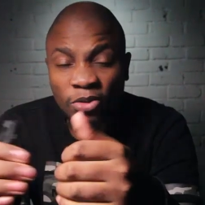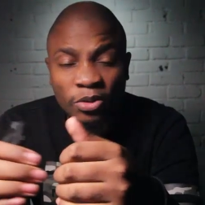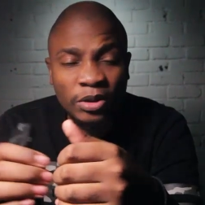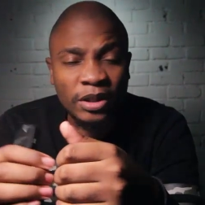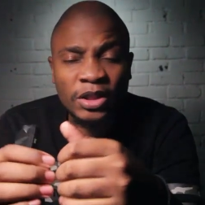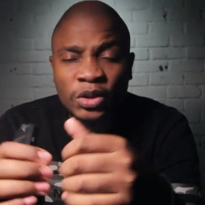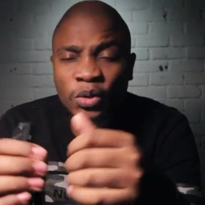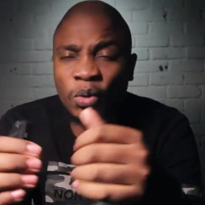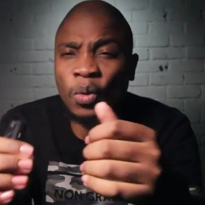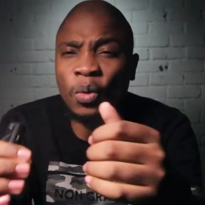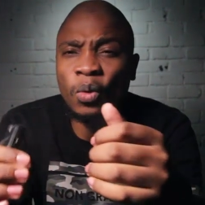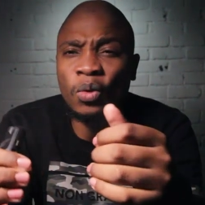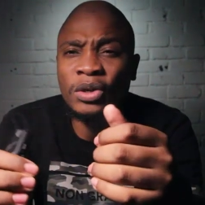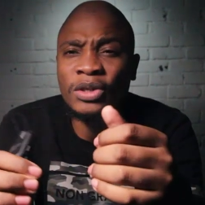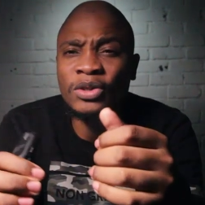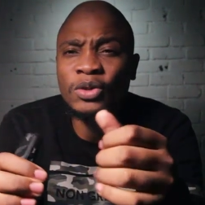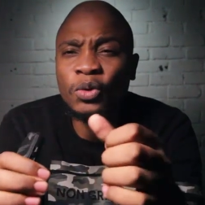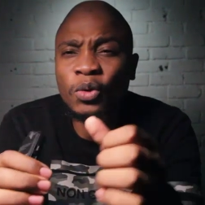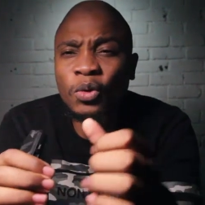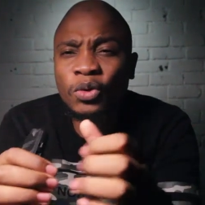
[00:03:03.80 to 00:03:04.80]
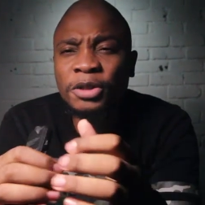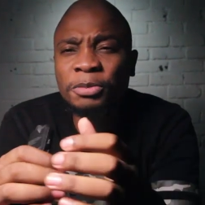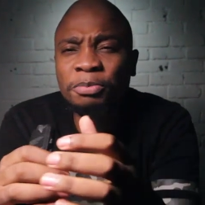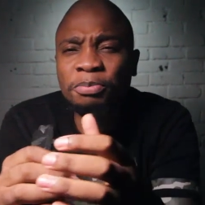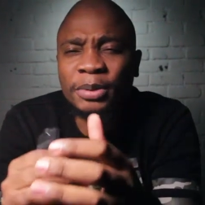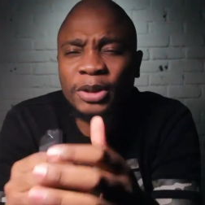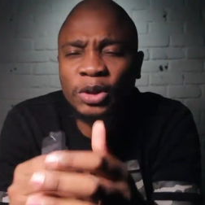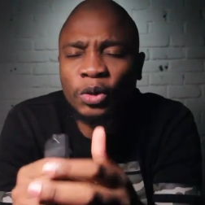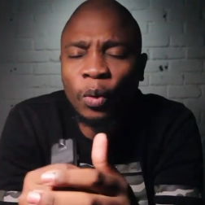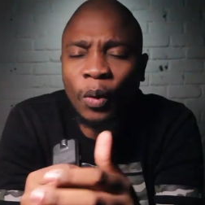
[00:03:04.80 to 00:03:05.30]
You know, there's a whole, you know,
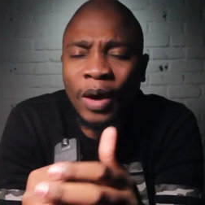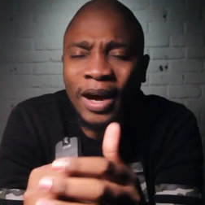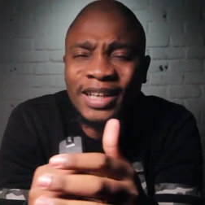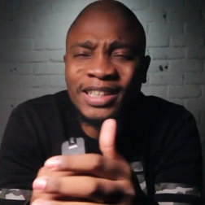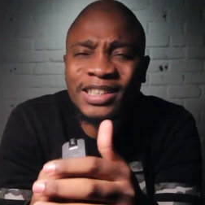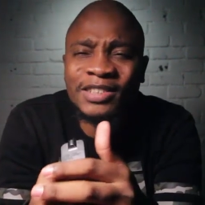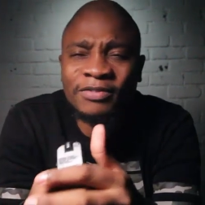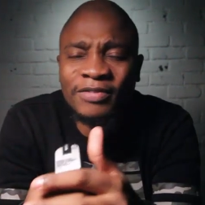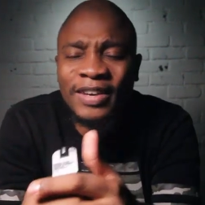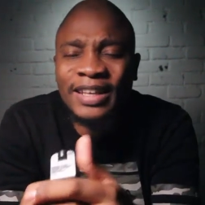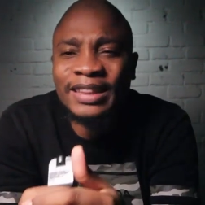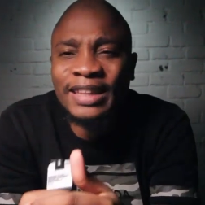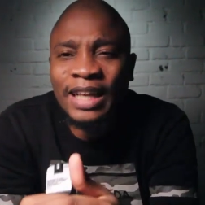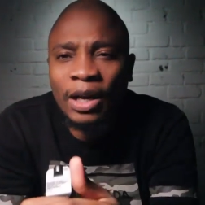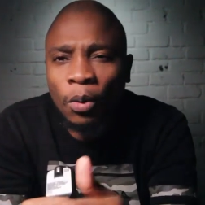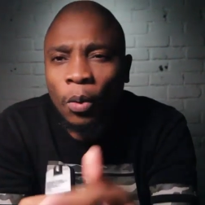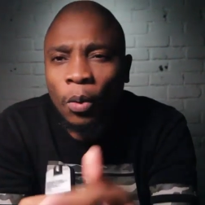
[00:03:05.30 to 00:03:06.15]
speak to us, Father.